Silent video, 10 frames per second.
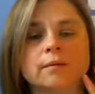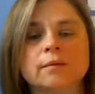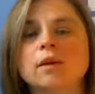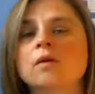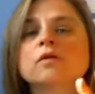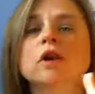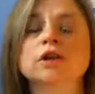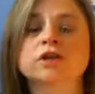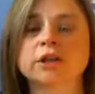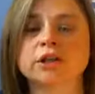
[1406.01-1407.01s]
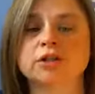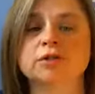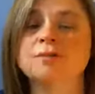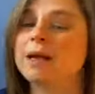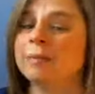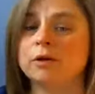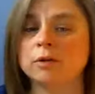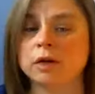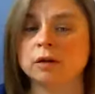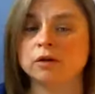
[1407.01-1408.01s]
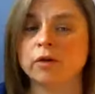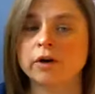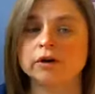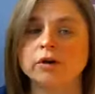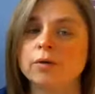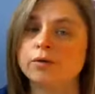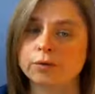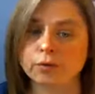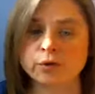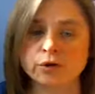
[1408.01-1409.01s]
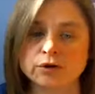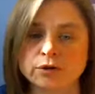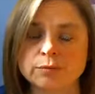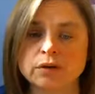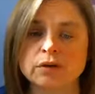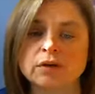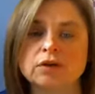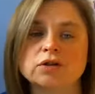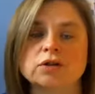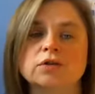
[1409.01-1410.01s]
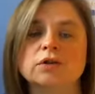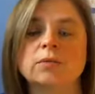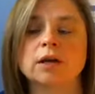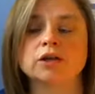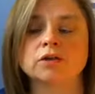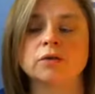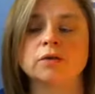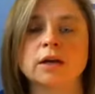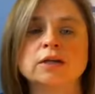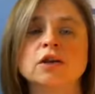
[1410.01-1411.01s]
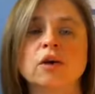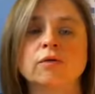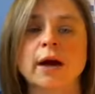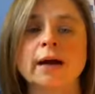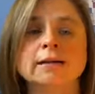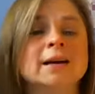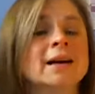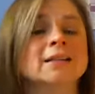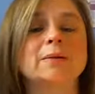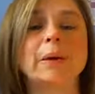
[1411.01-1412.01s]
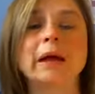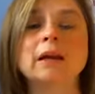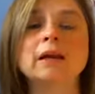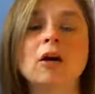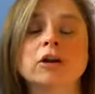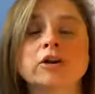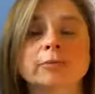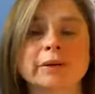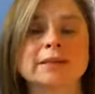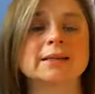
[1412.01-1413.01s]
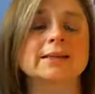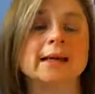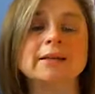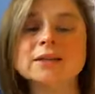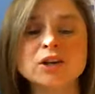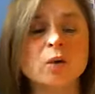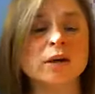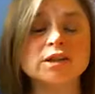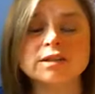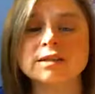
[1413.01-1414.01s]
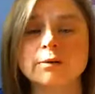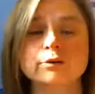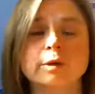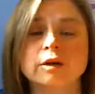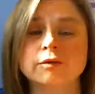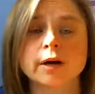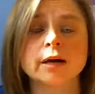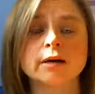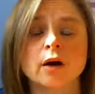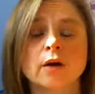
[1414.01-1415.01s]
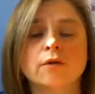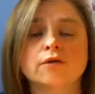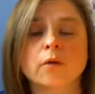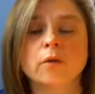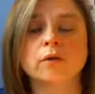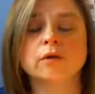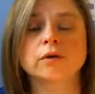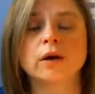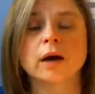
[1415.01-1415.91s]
larger issues, maybe you need a lawyer to go through your terms and conditions to make sure that it's correct, depending on your business. Now, these are questions that would be great for